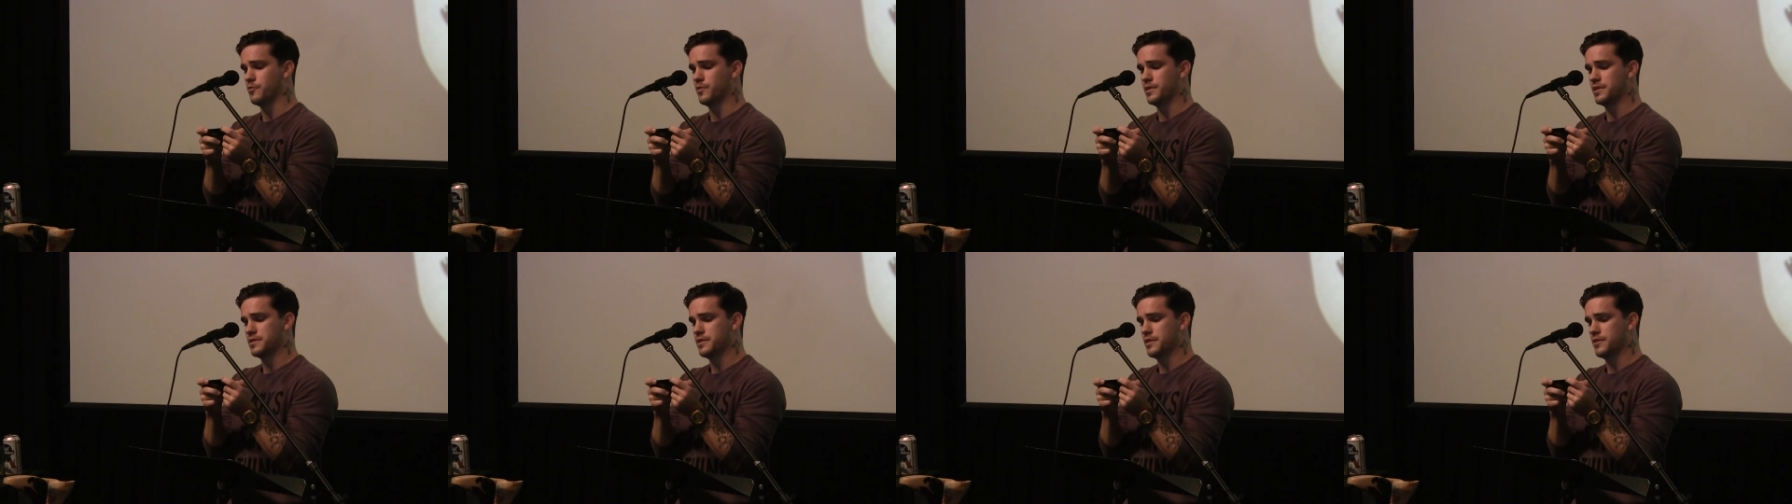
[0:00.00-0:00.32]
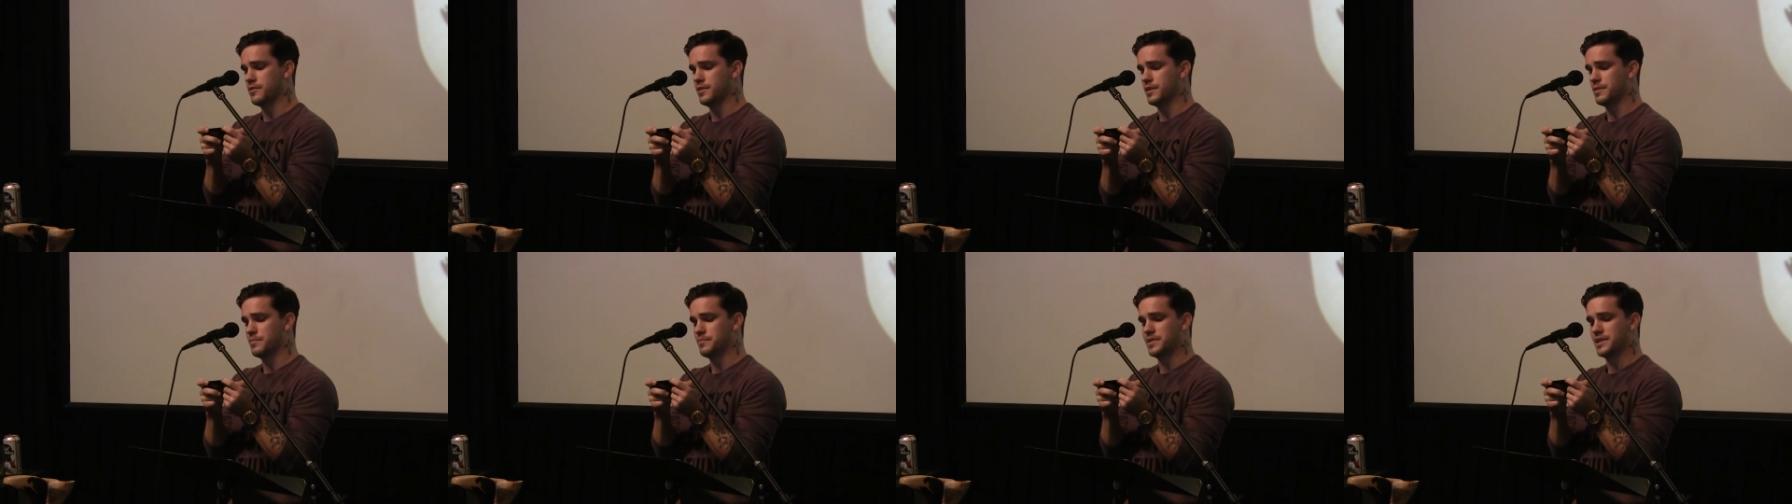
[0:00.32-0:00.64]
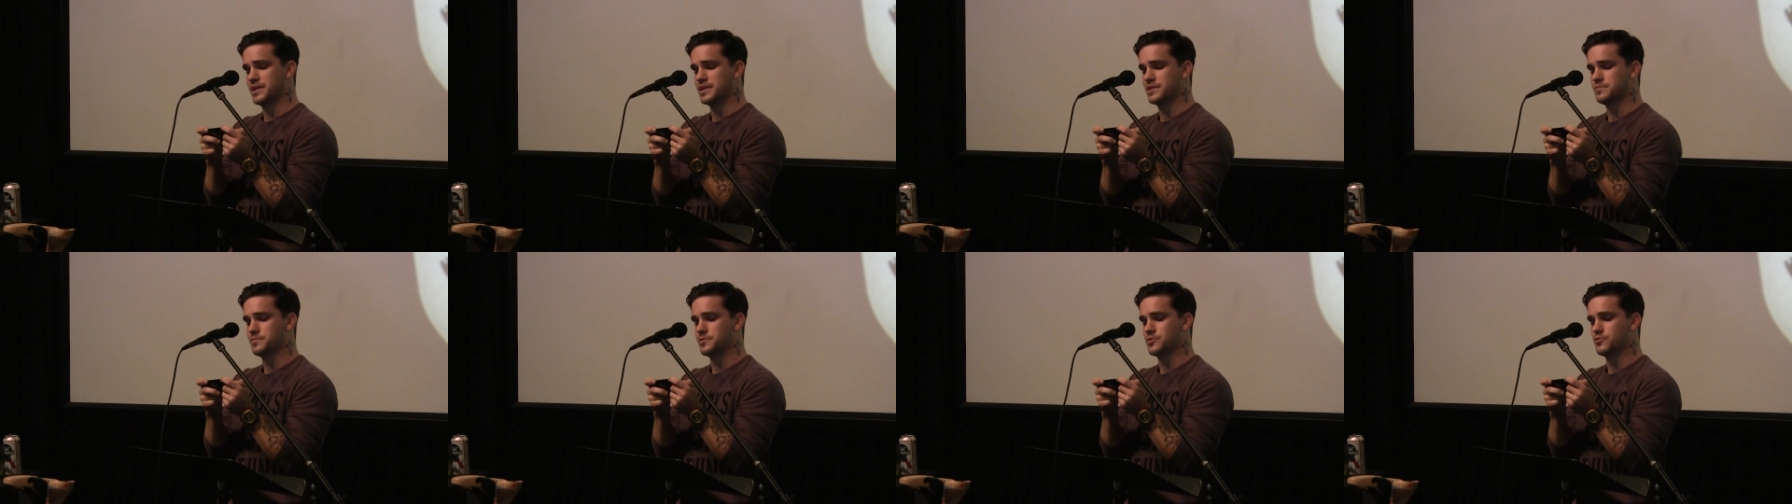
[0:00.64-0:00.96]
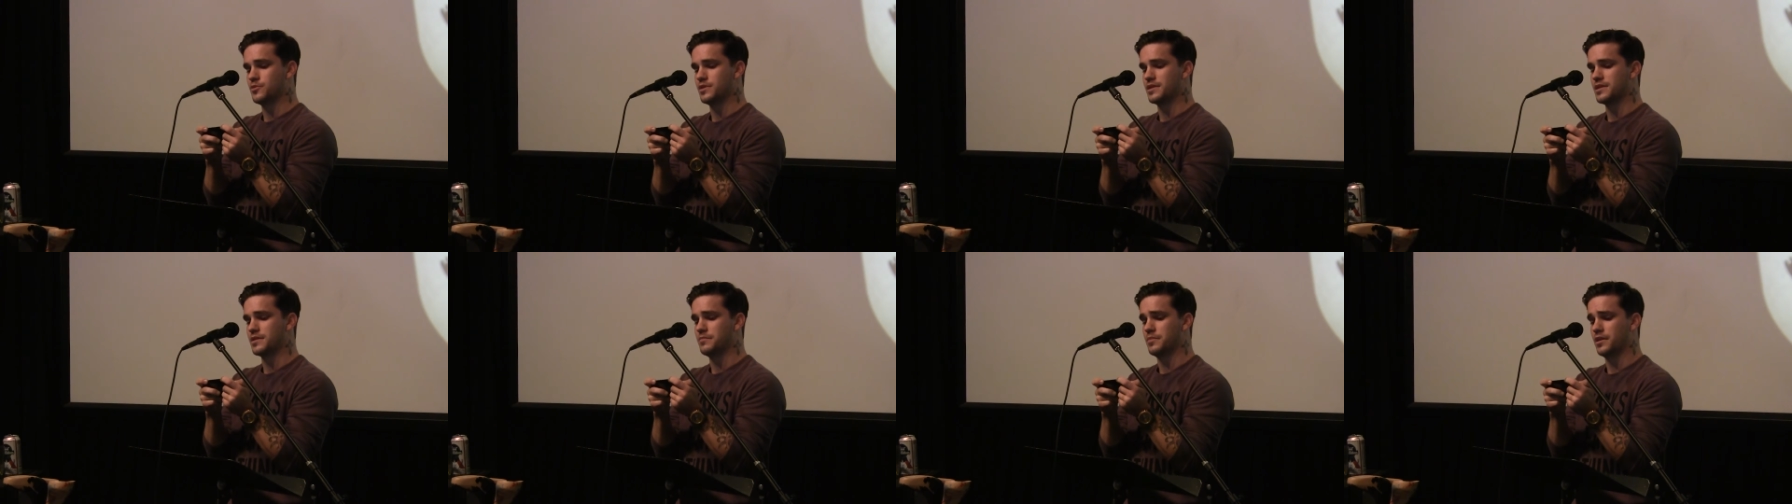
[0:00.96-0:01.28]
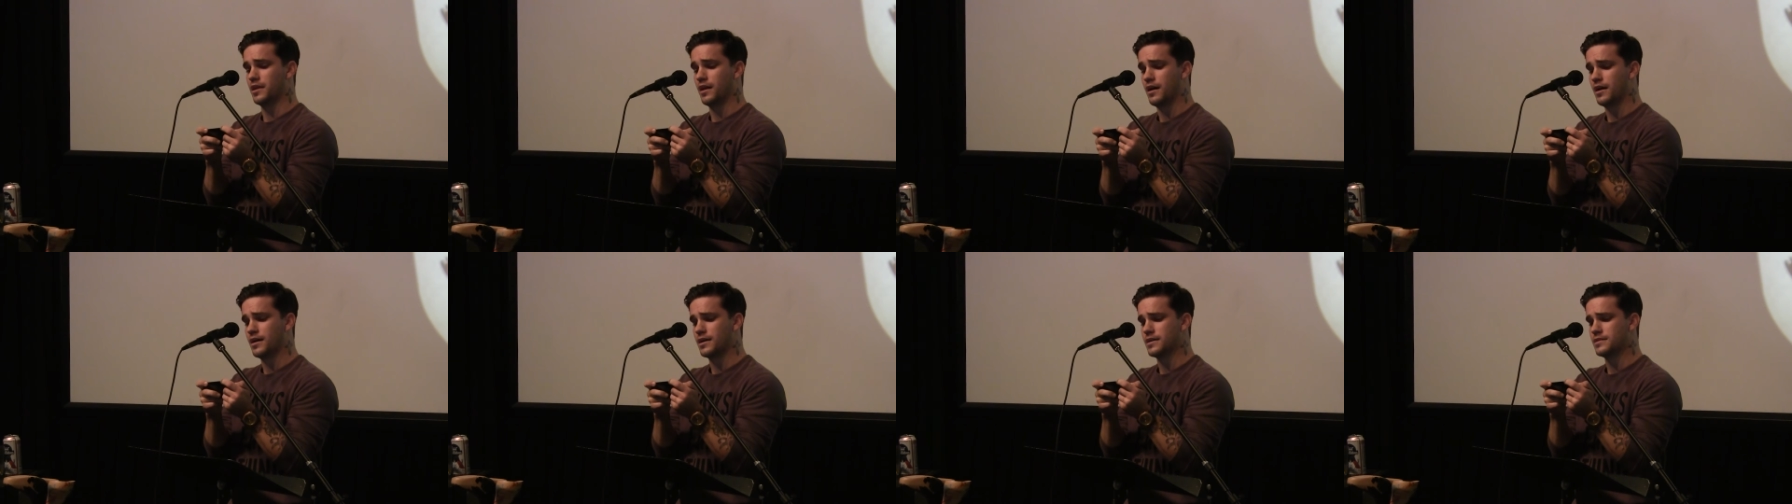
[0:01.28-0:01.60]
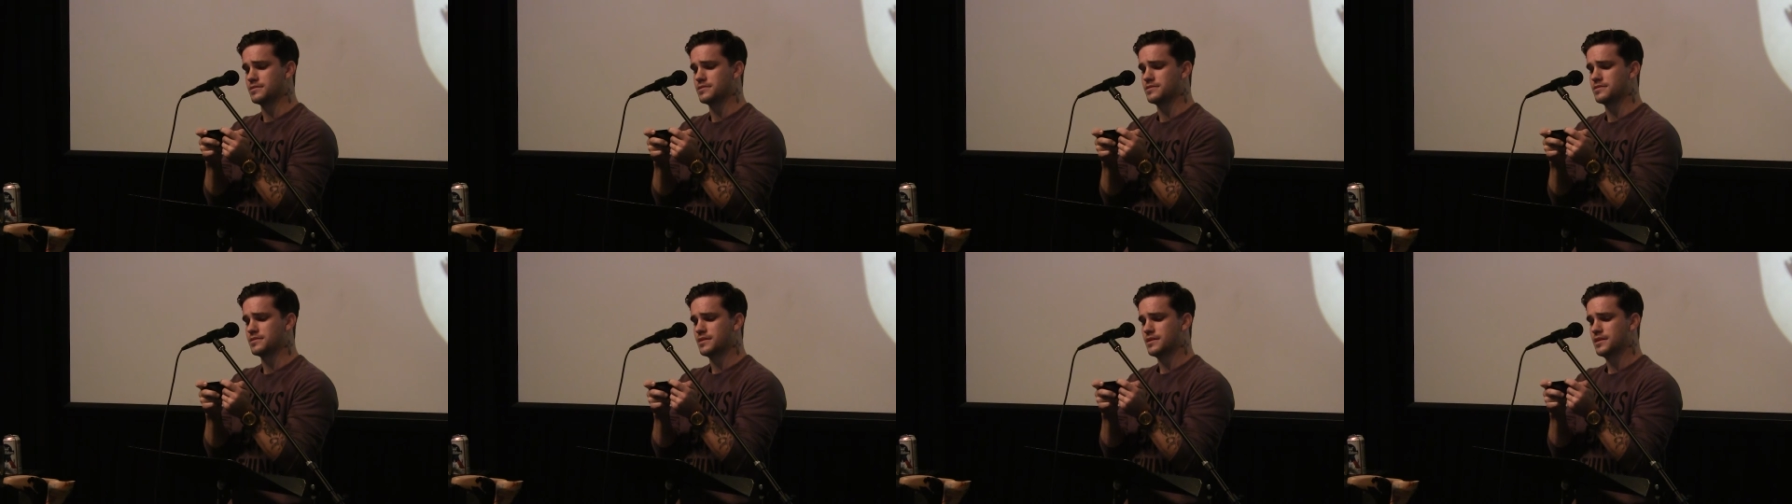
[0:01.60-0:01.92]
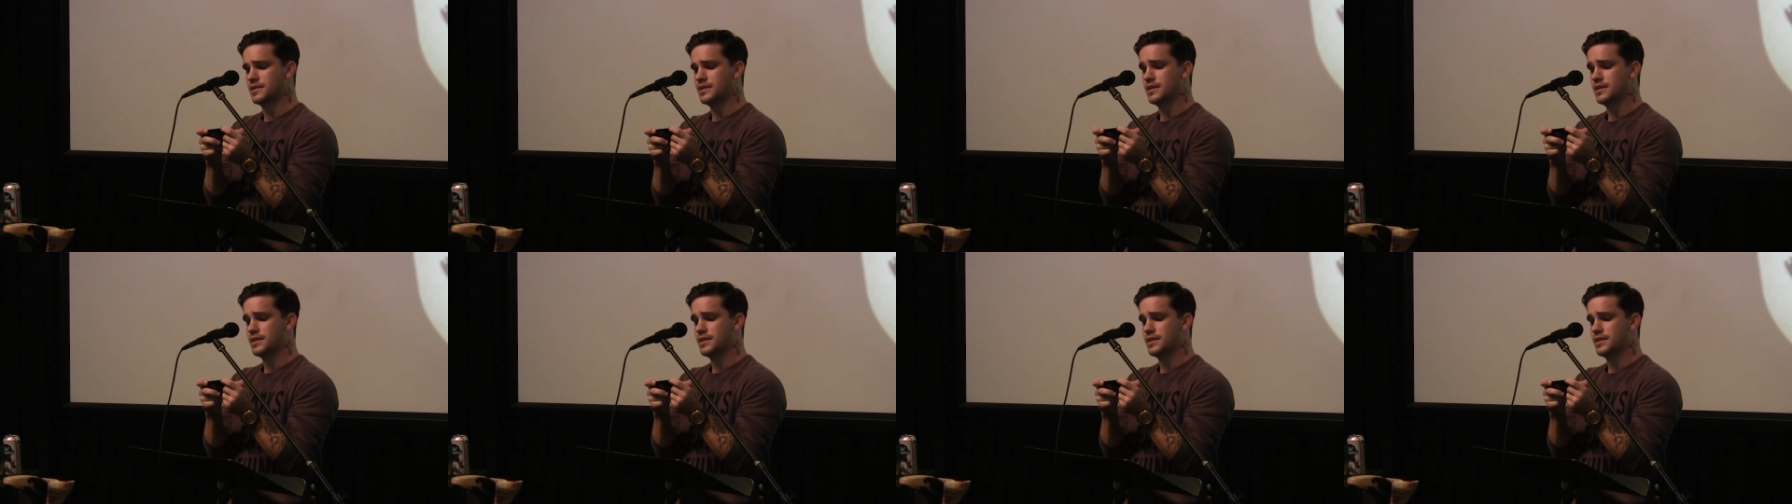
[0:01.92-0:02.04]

window and peeks between the blinds.